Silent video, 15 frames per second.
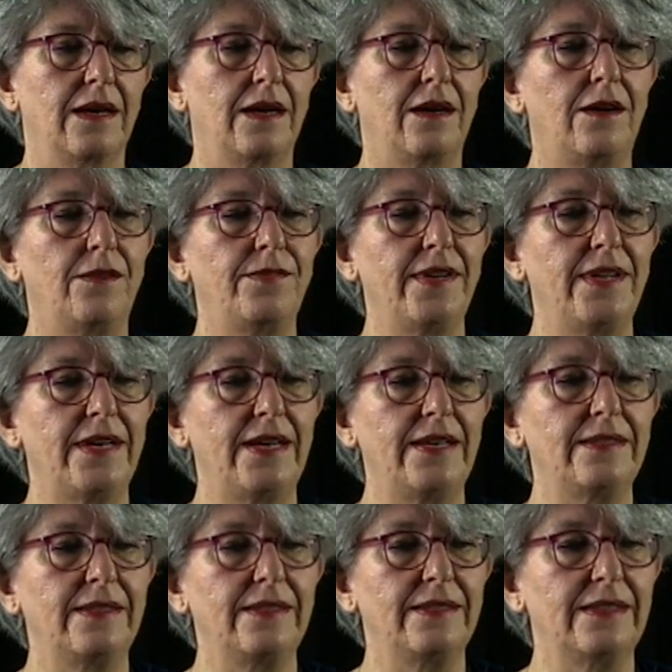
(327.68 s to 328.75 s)
of an
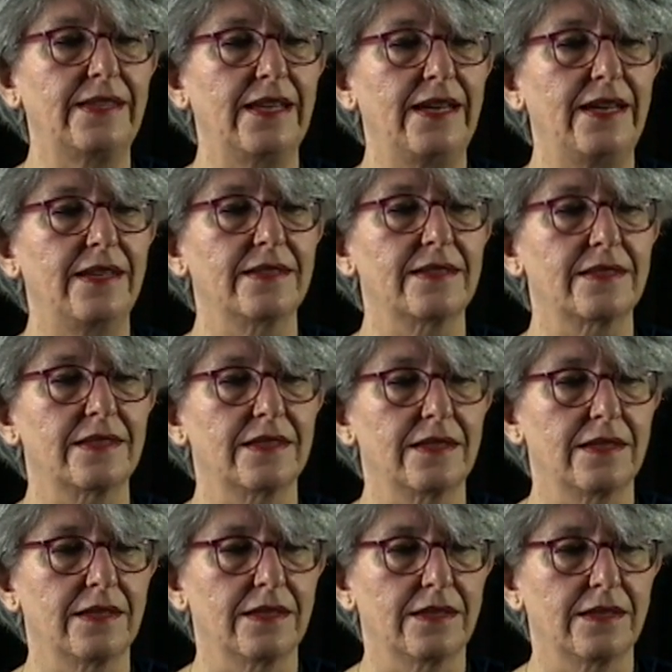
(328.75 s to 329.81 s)
ideal gas
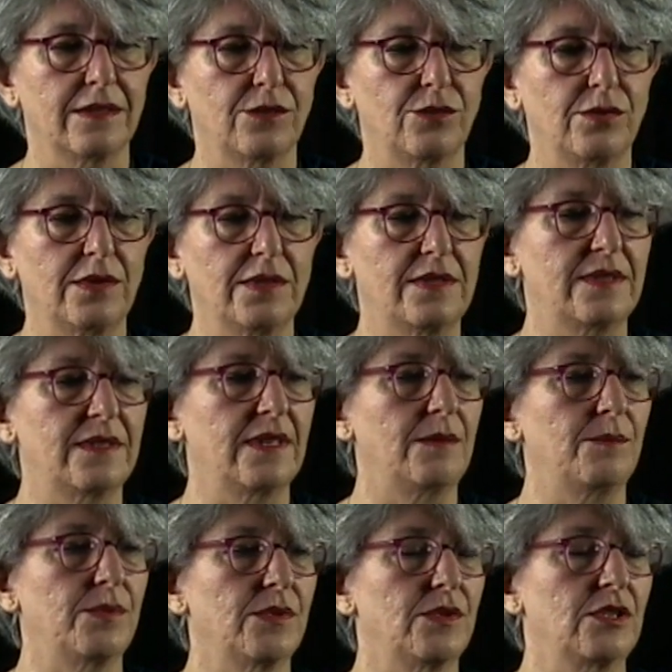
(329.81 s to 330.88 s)
to its
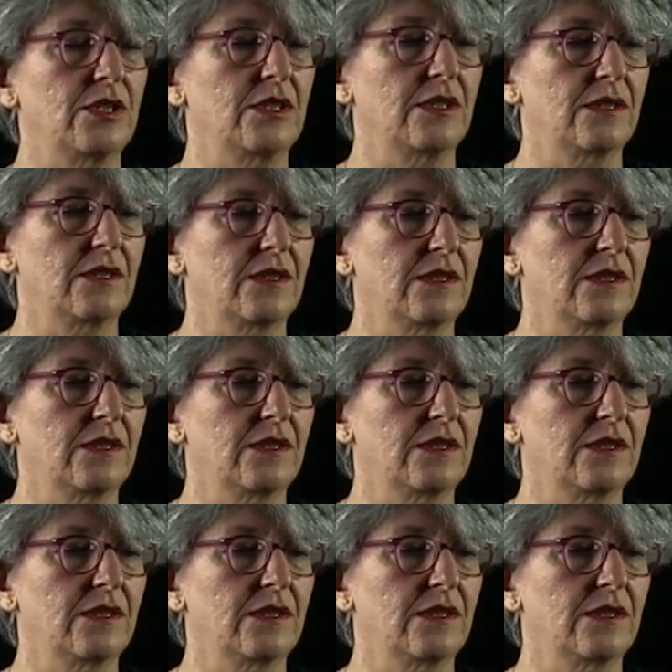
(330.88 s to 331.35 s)
temperature.